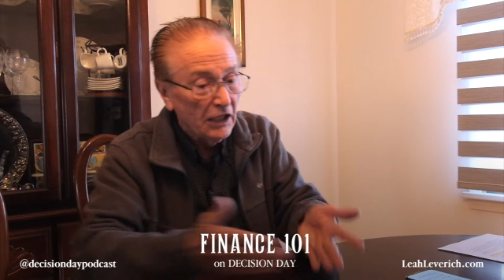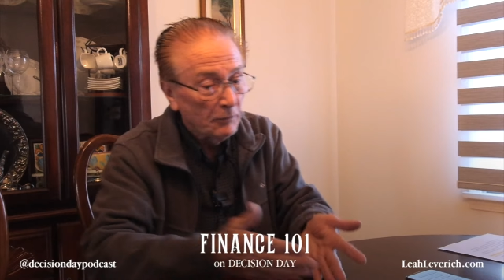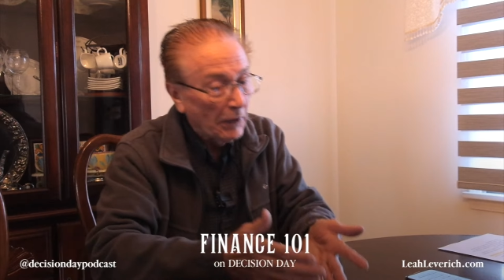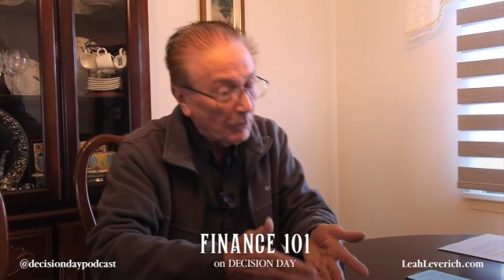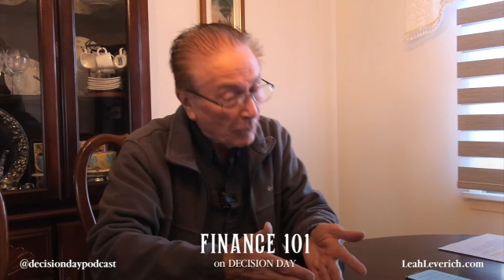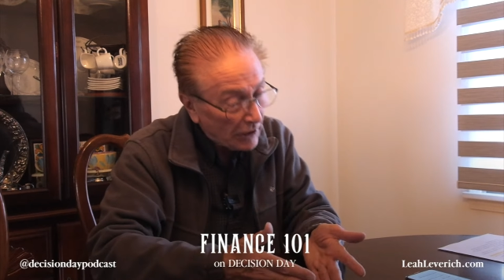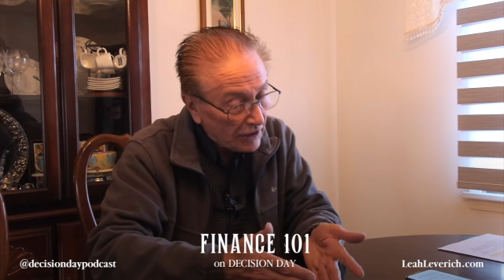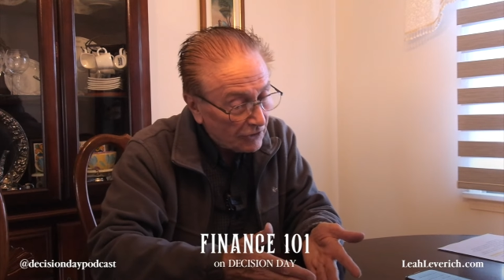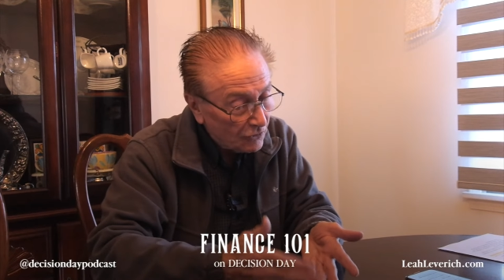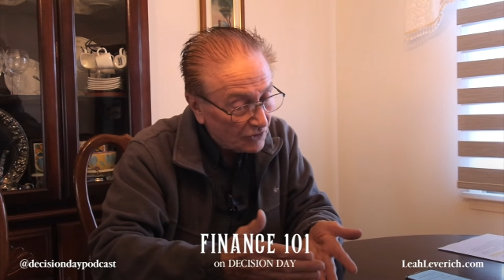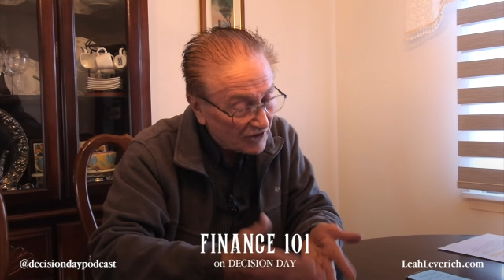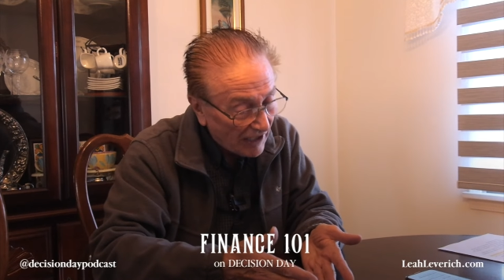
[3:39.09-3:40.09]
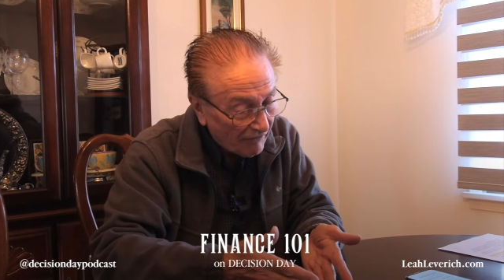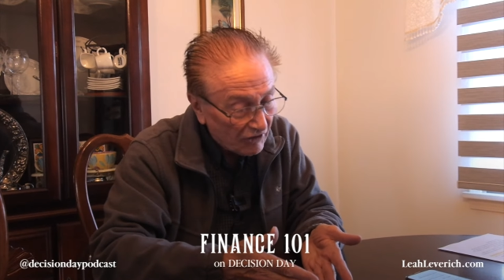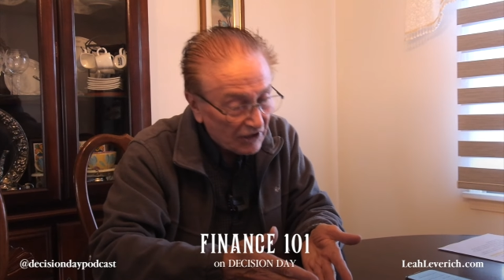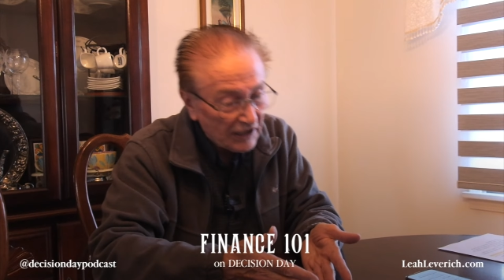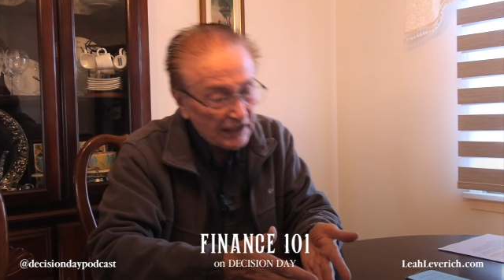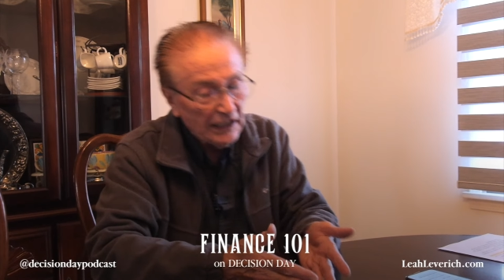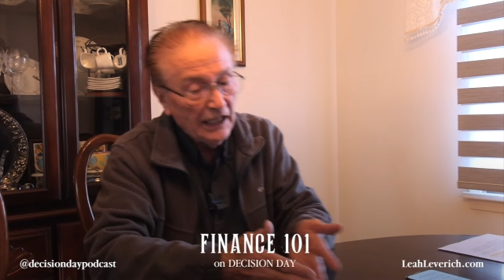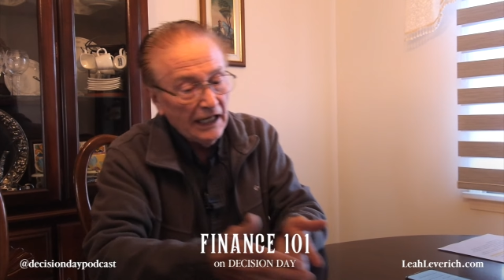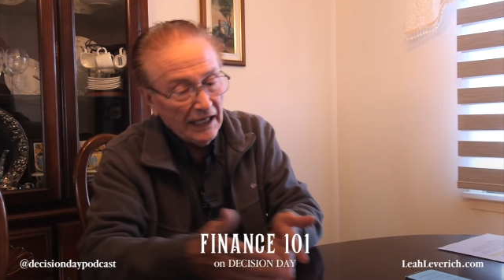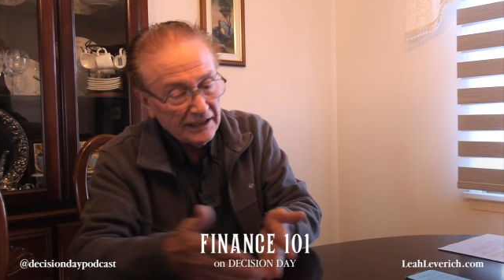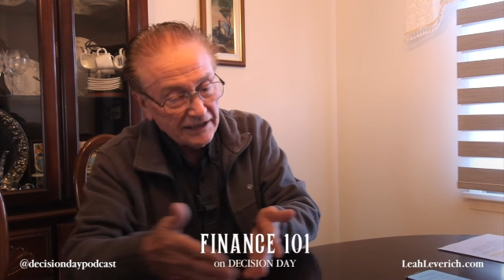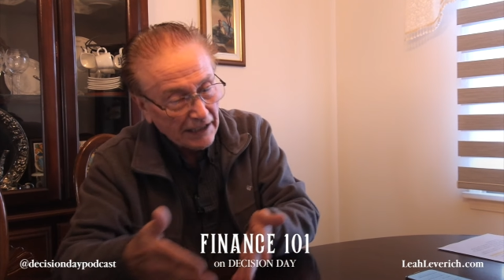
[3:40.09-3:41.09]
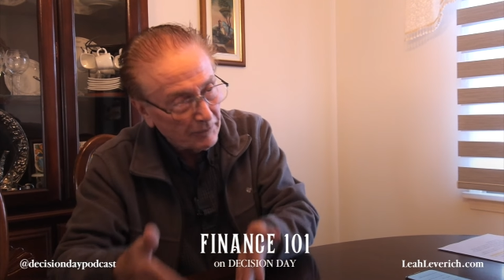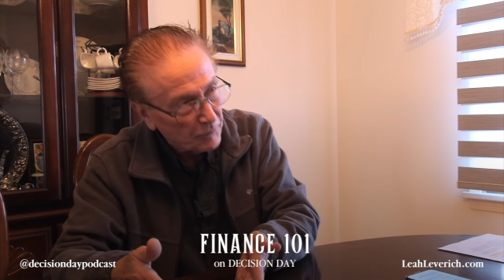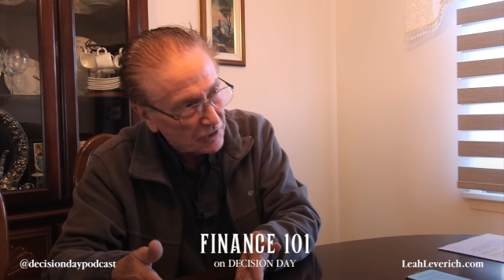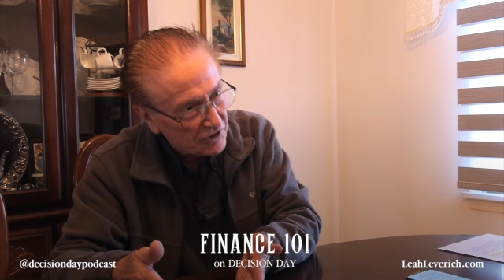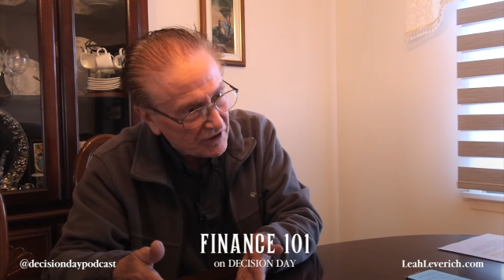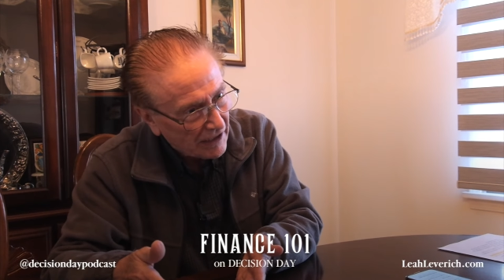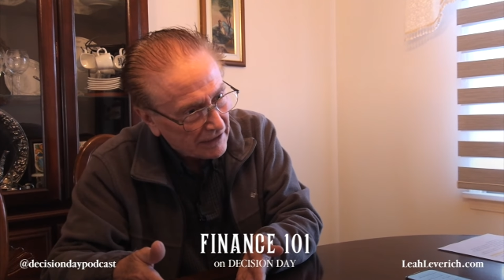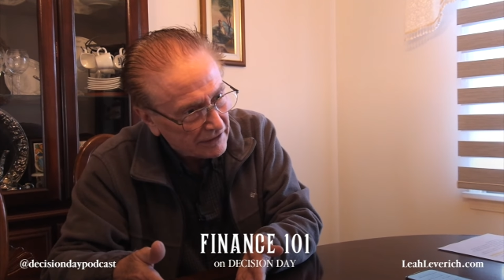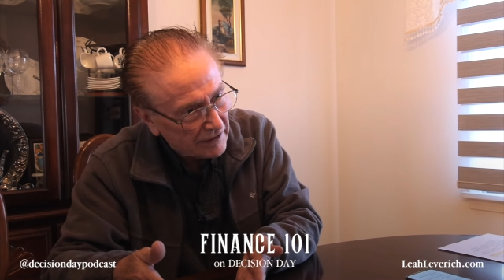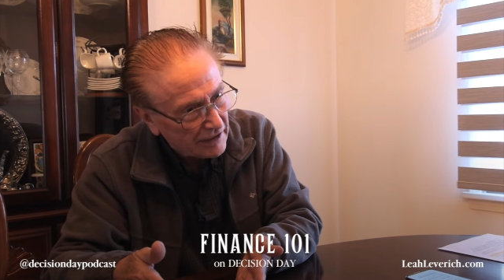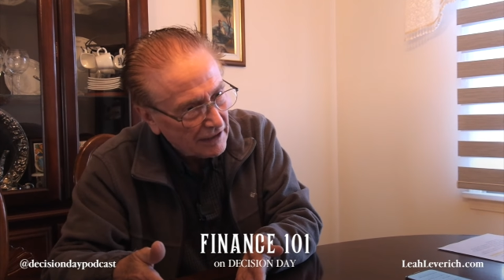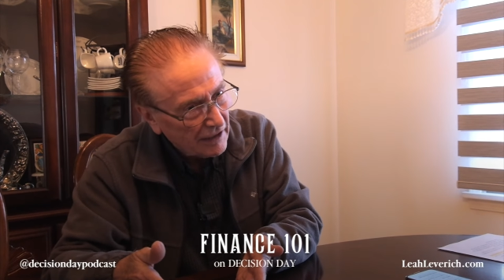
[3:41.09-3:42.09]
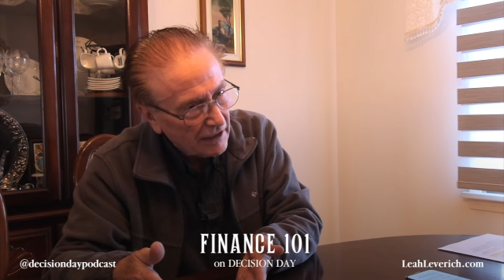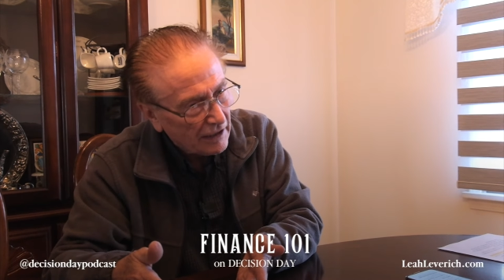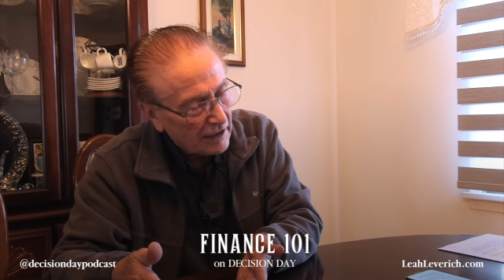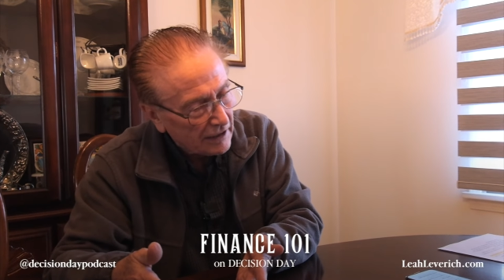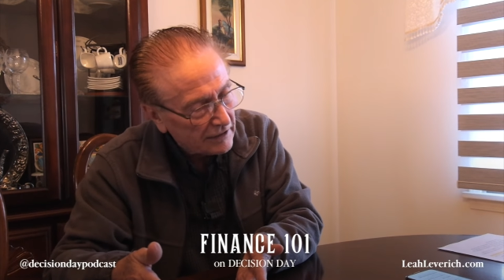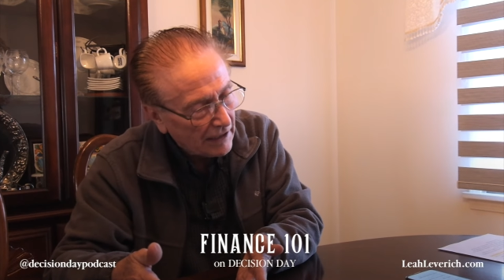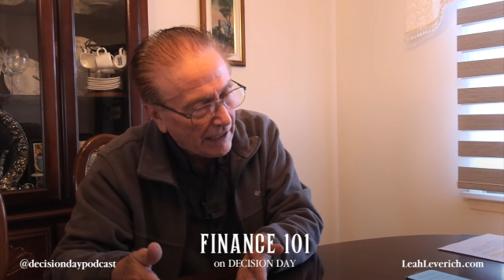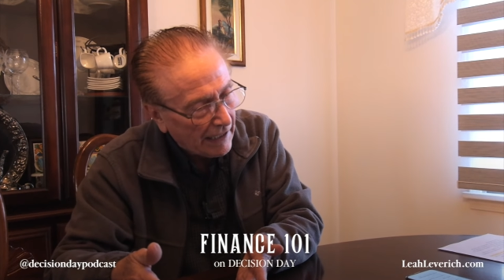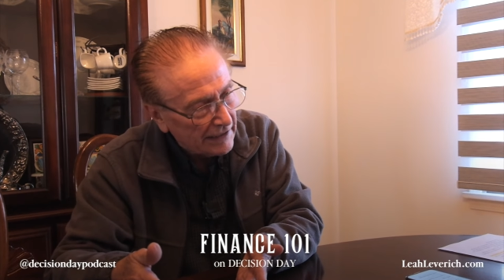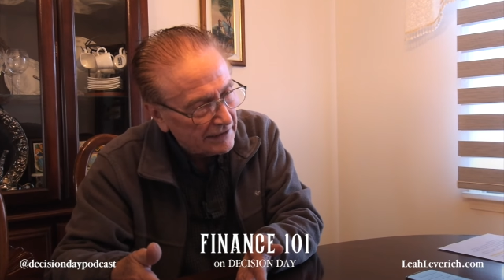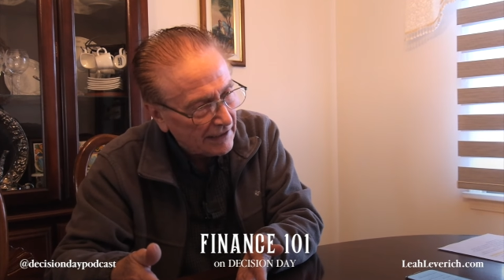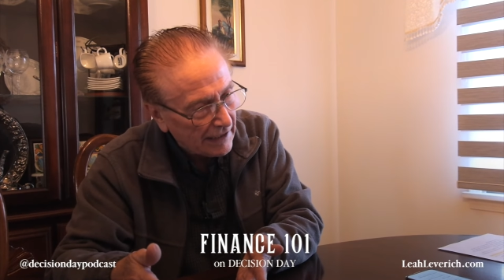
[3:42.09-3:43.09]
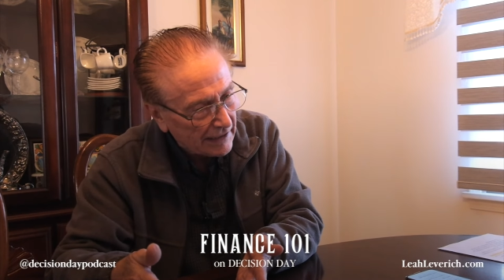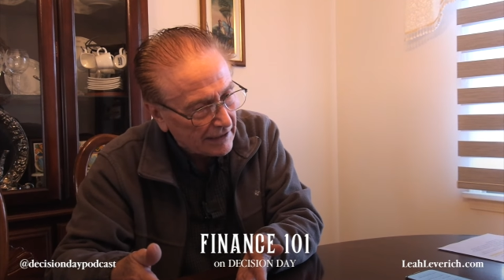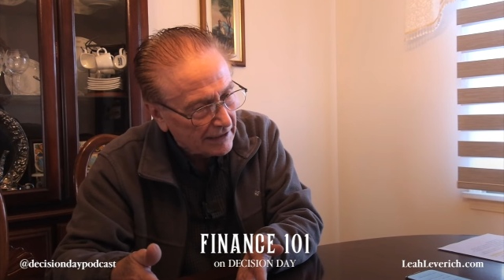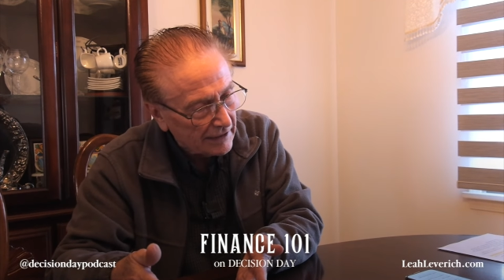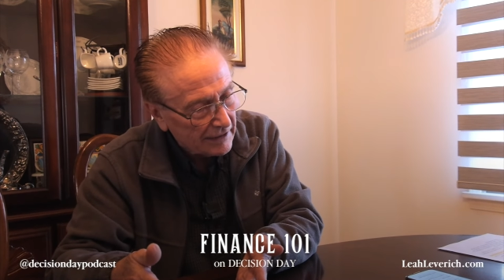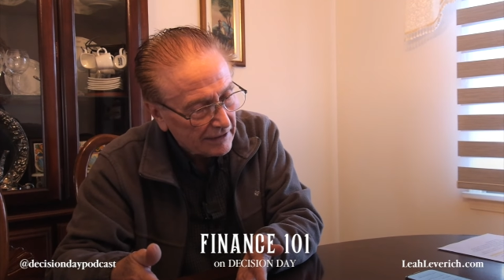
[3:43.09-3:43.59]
You might want to do 70 and 10% the high tech,